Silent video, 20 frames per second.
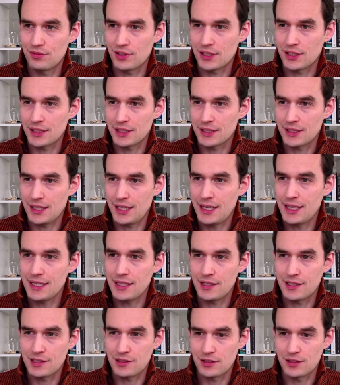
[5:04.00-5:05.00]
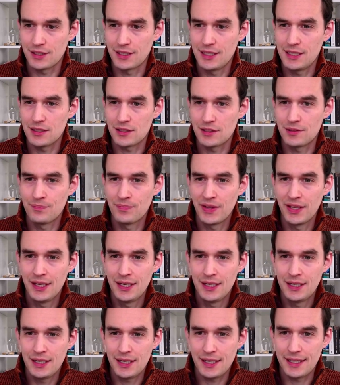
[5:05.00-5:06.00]
I click the eye icon here,
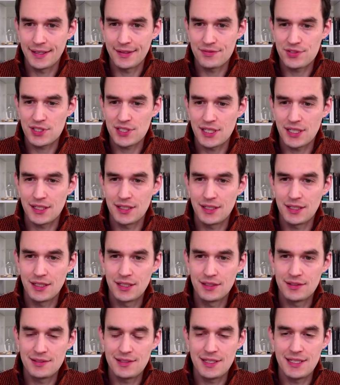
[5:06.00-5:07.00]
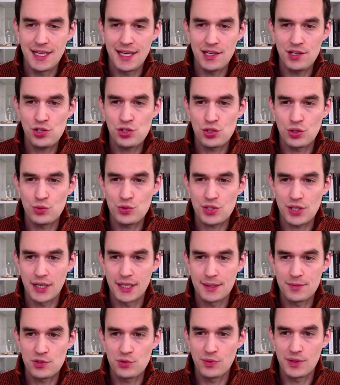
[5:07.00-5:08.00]
I have said today shows
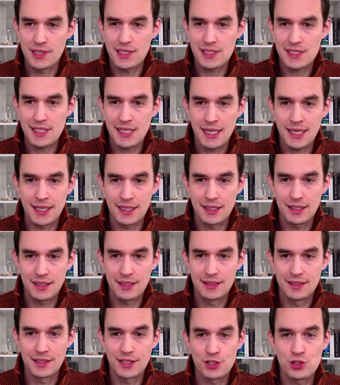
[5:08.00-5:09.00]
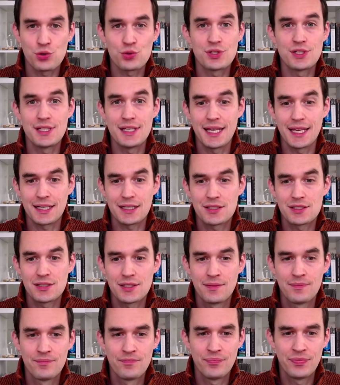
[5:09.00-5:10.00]
items with this tag, and then I chose next.
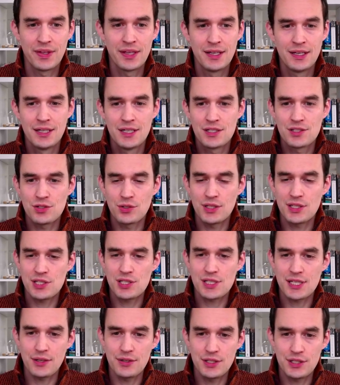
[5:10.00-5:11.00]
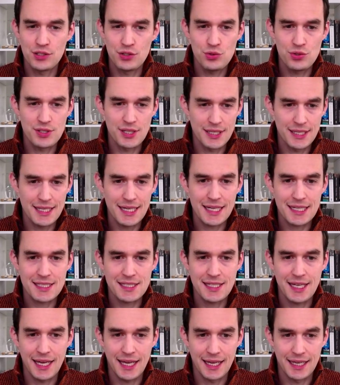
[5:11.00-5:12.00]
So this is how you can use the next
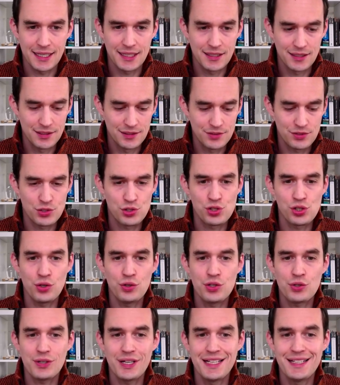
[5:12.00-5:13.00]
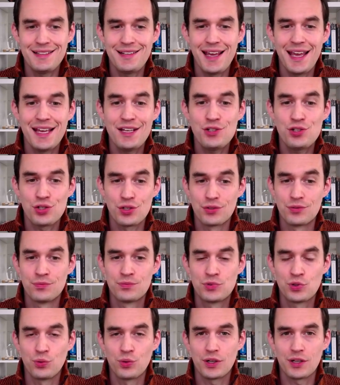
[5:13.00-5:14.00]
tag to show your intention
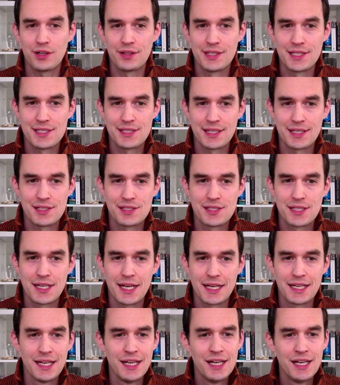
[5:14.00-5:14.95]
to work on these things today.